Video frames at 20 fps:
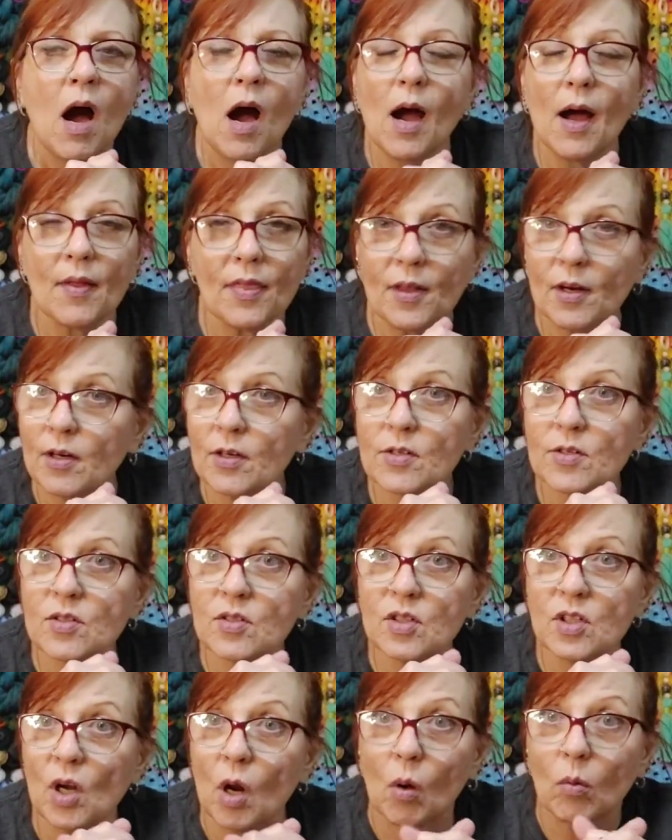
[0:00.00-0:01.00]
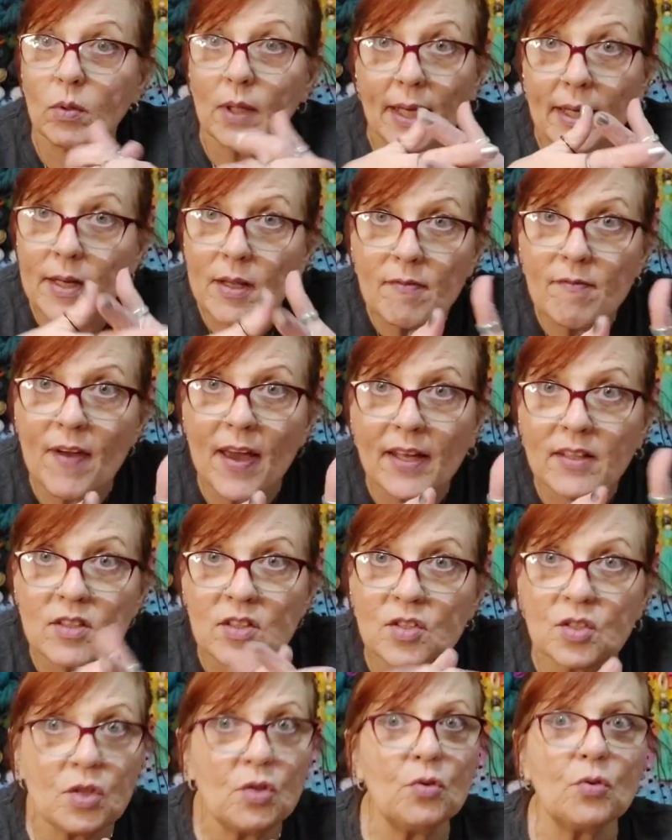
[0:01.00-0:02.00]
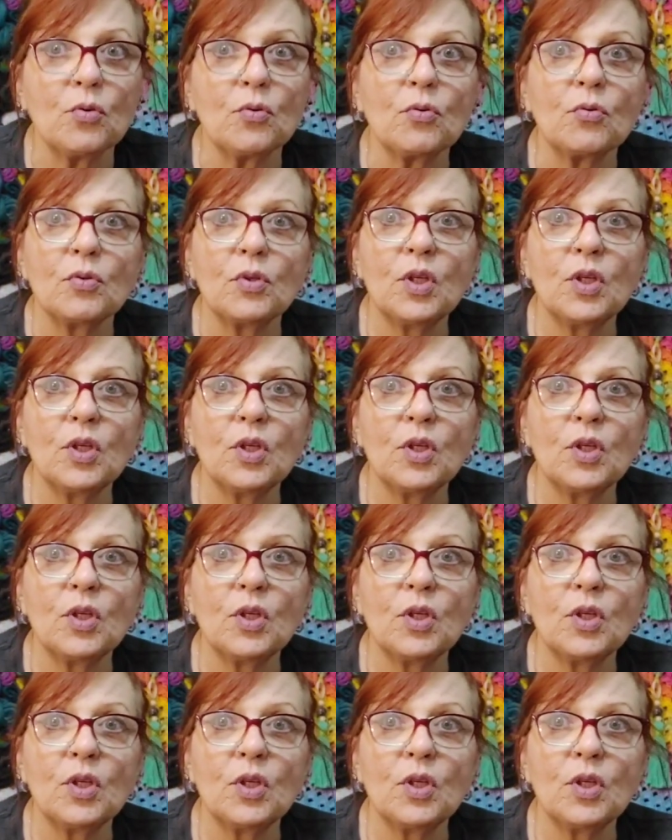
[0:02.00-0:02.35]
Uh, there's, you know, lady vets too.